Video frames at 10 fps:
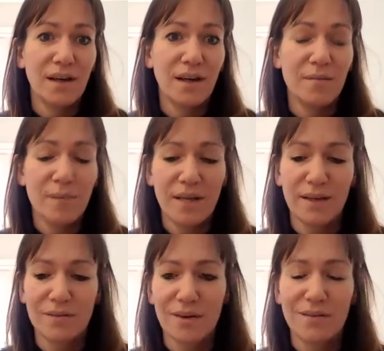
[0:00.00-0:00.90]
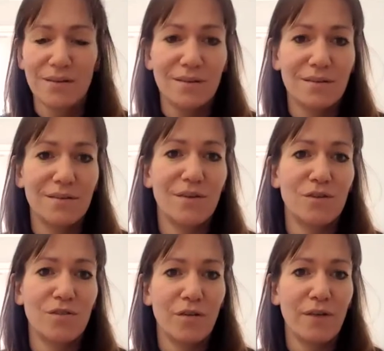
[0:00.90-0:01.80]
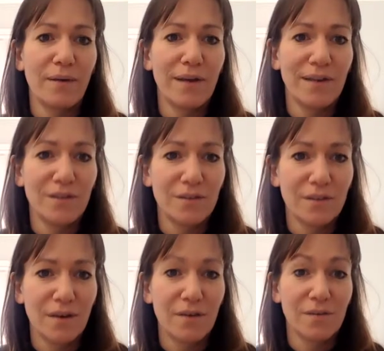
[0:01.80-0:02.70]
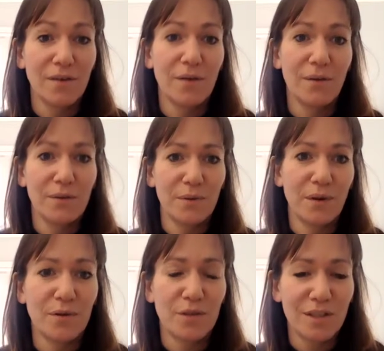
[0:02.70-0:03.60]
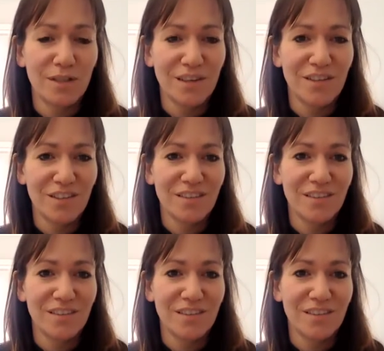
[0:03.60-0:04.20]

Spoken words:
And being exhausted is not a strong foundation to go into a coaching session.